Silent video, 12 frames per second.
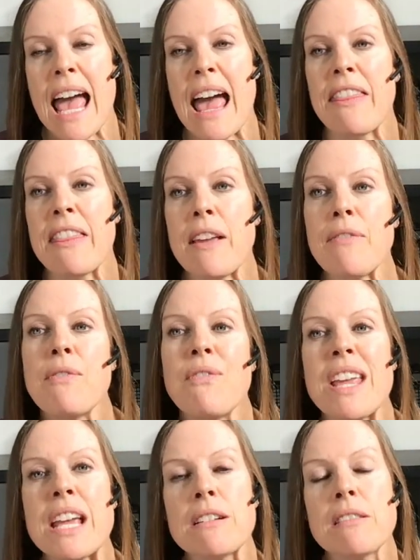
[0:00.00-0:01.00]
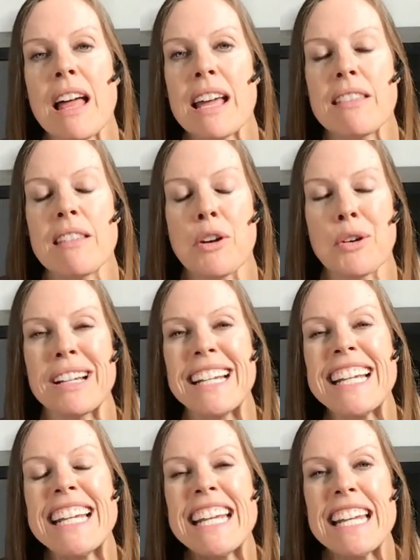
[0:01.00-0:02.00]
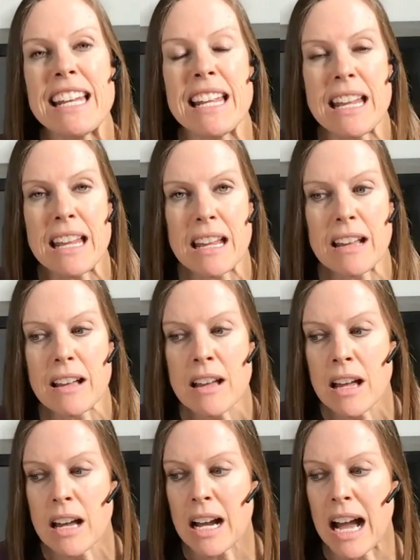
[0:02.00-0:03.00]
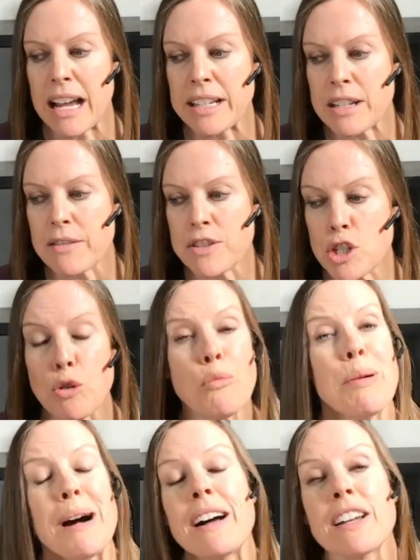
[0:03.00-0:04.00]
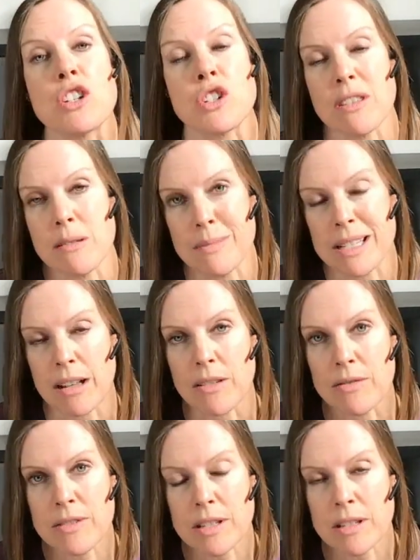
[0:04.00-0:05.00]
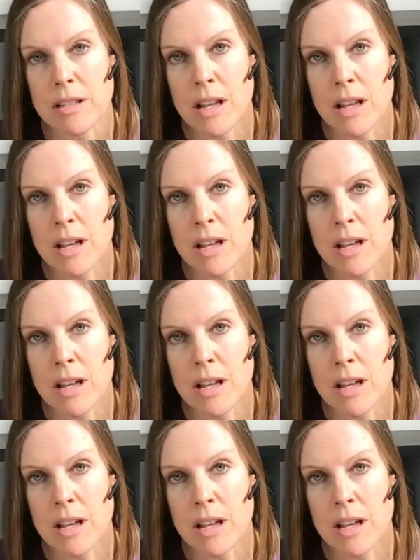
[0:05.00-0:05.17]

and they feel like they're eating kind of to punish themselves